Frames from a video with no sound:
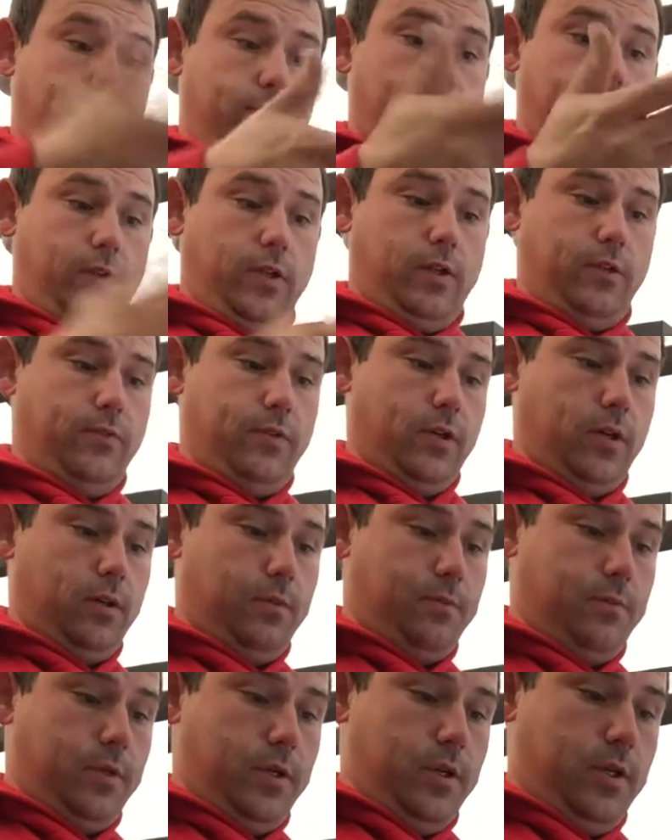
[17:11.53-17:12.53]
fluff
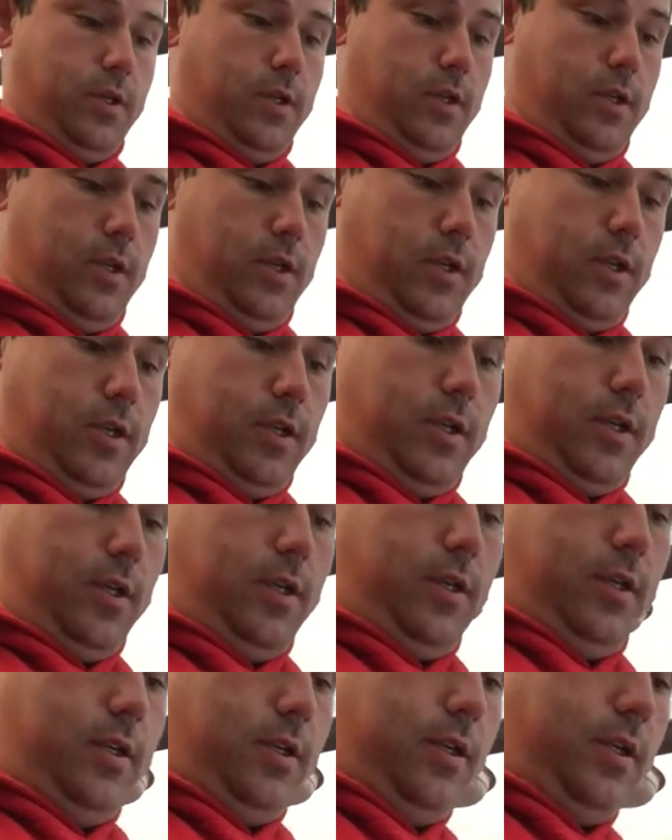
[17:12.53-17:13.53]
up and
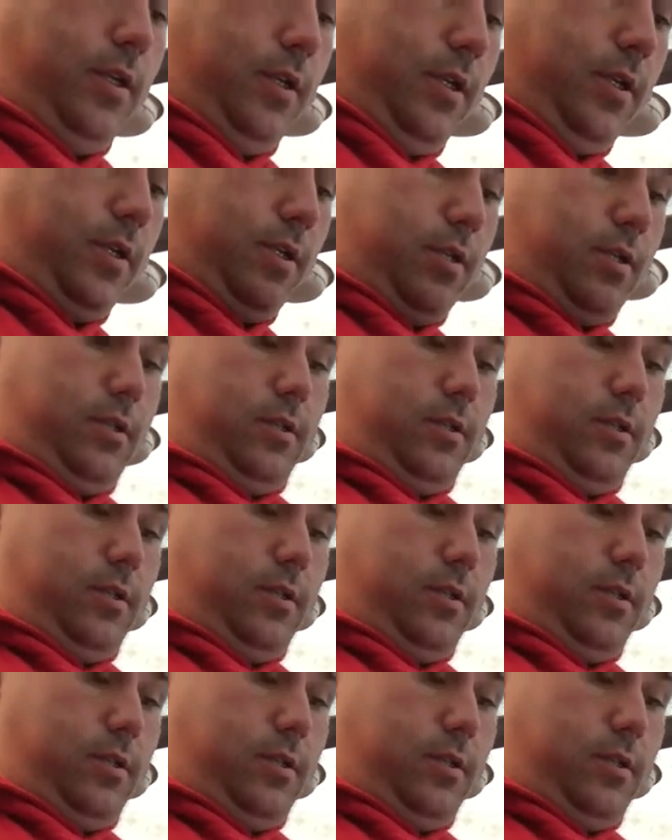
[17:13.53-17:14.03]
hit